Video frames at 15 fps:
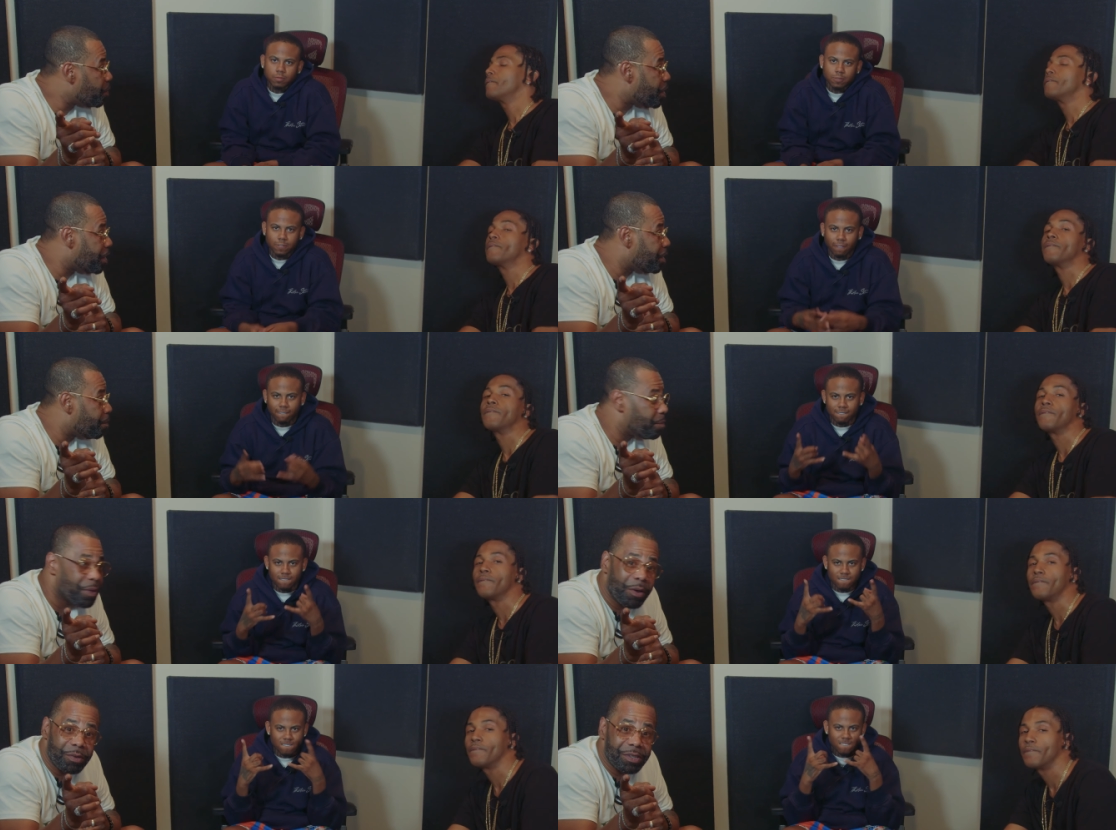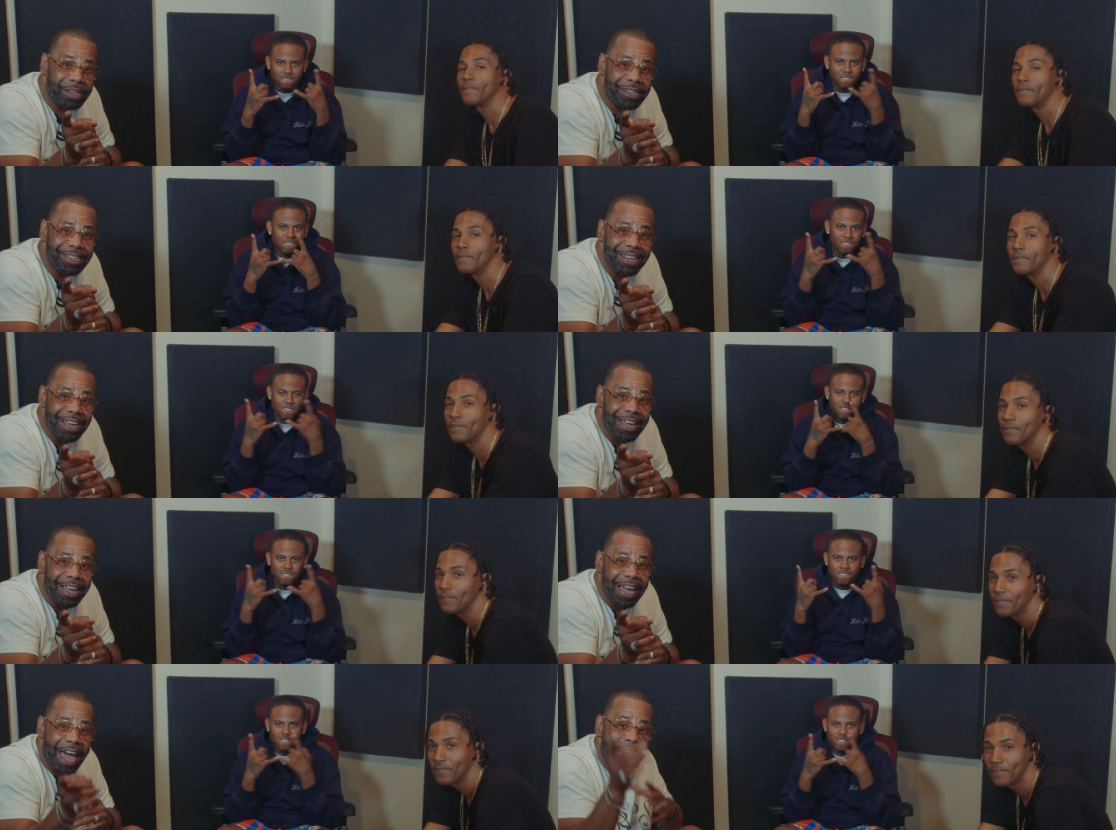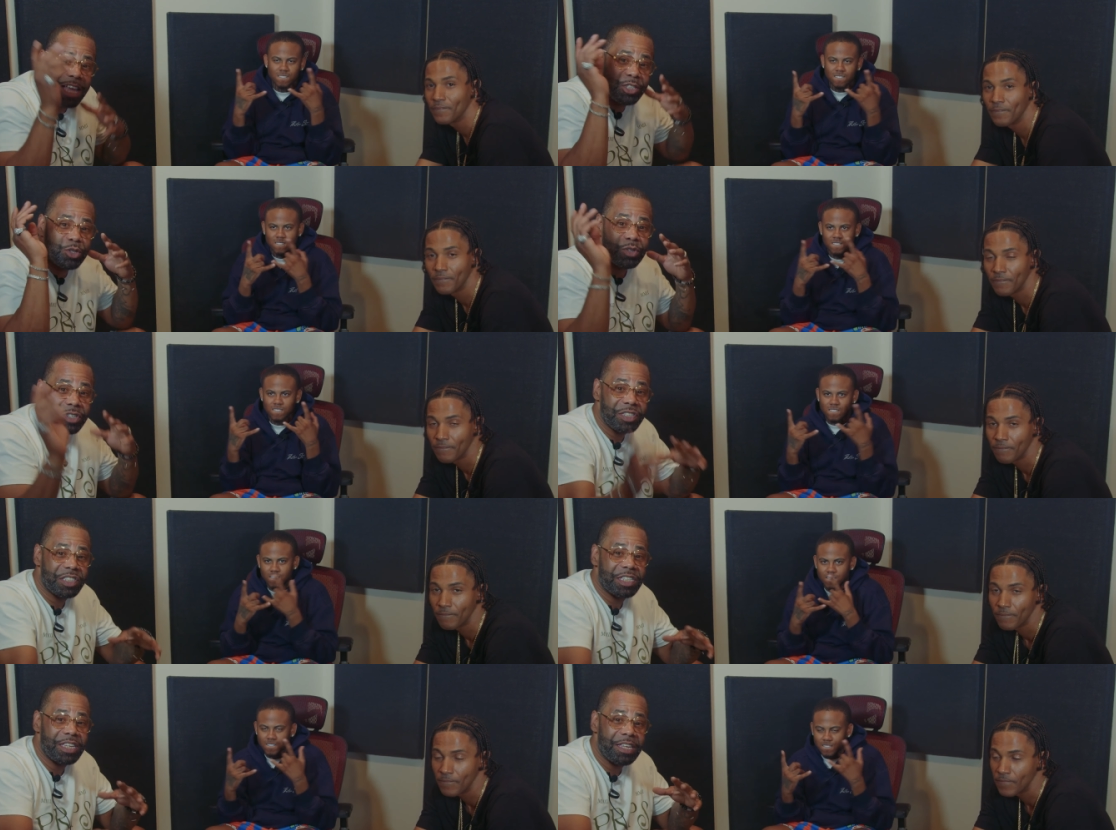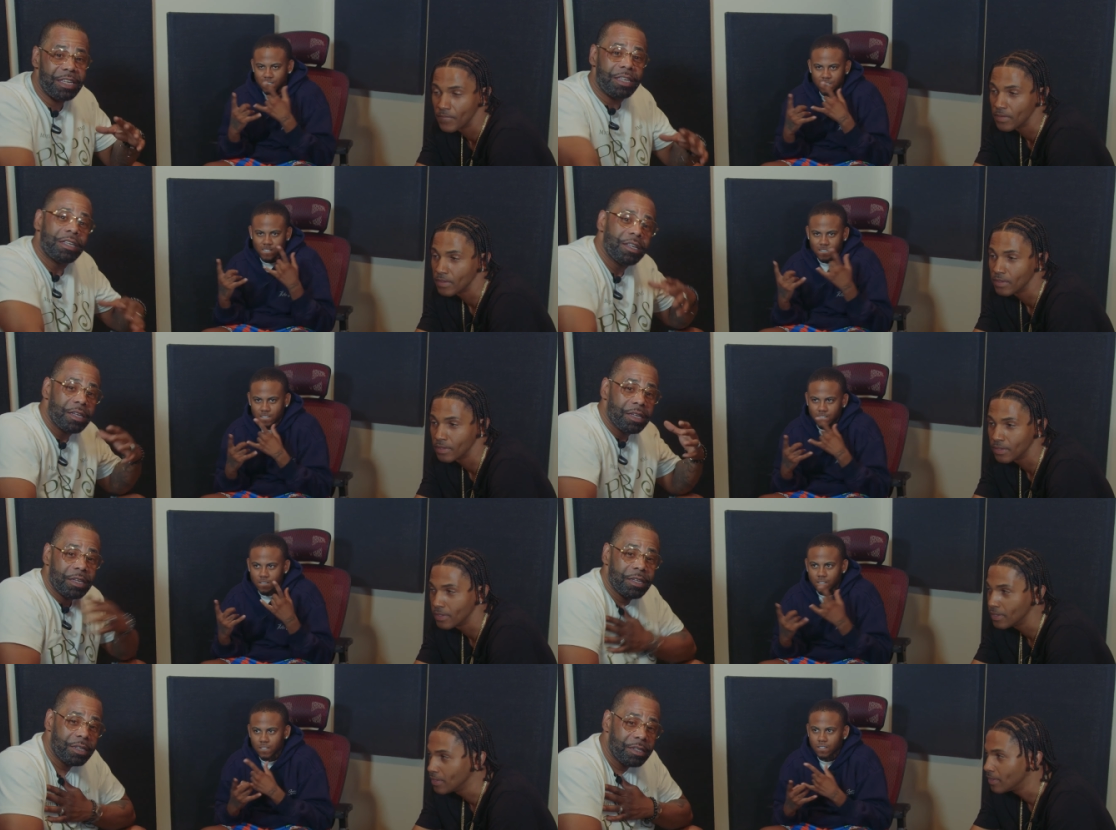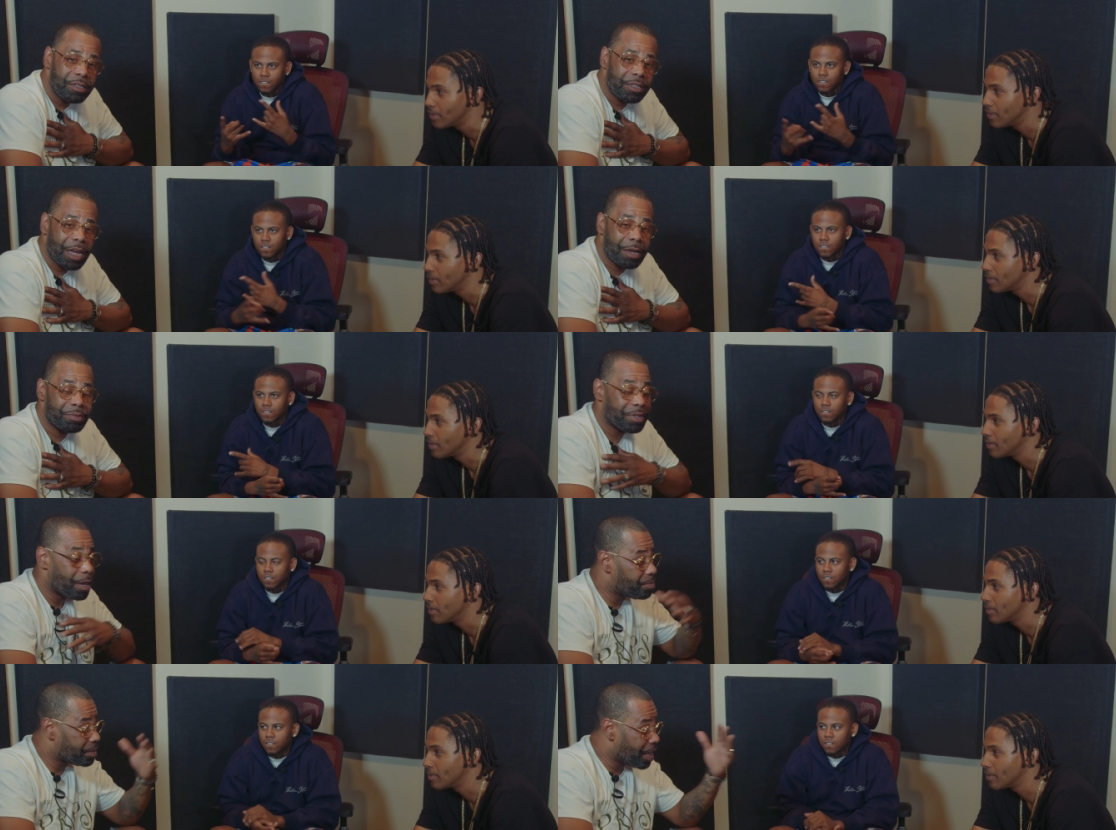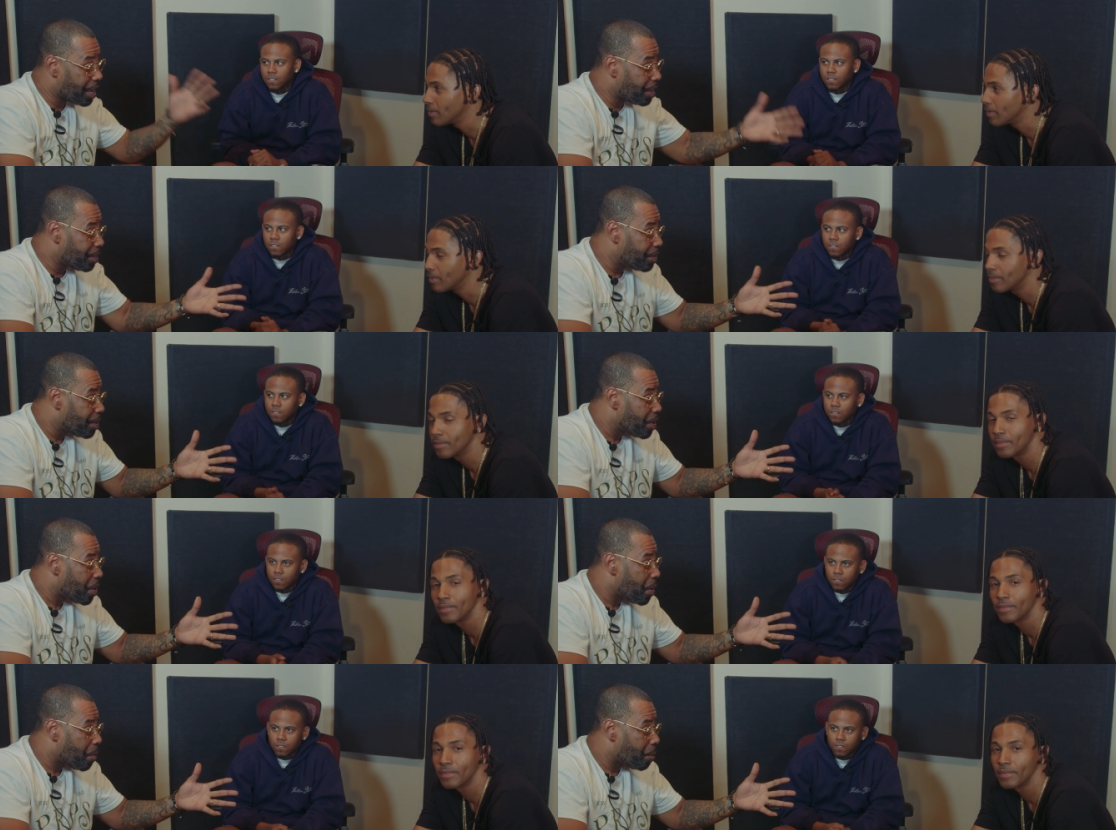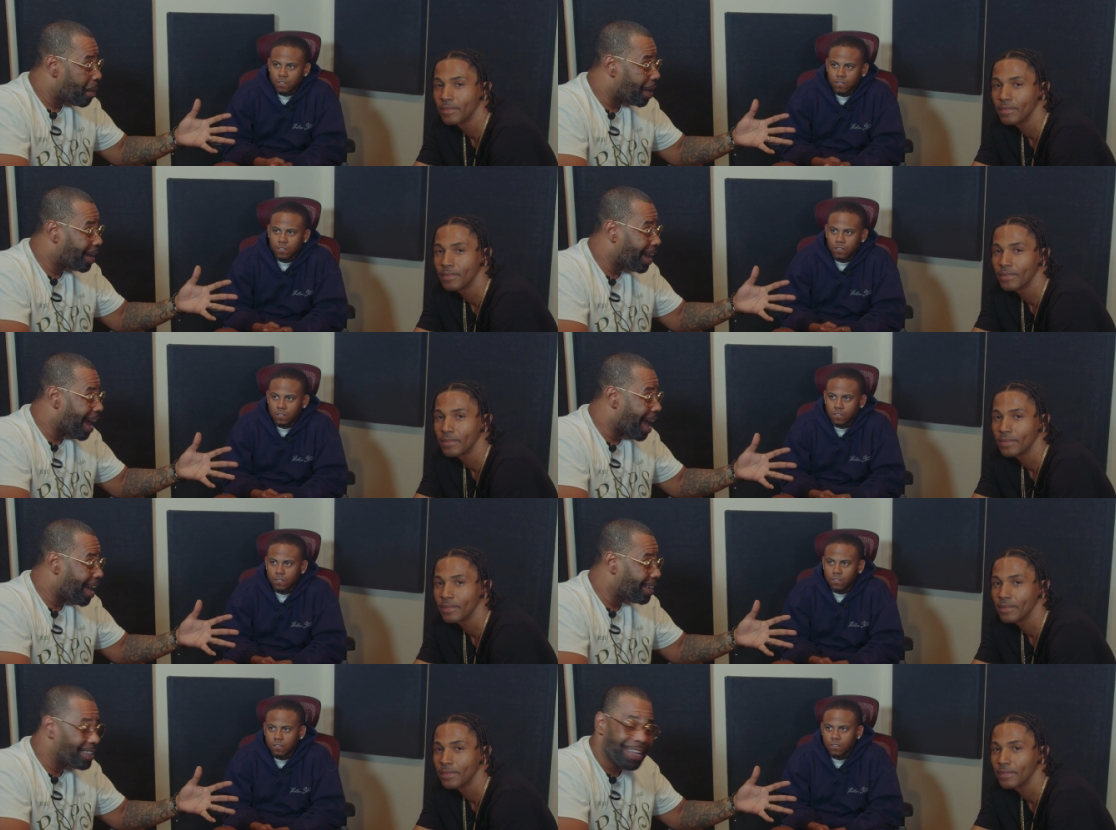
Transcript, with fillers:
Speaker 1: we're in the building. As you can see, Chop Shop Jay, my guy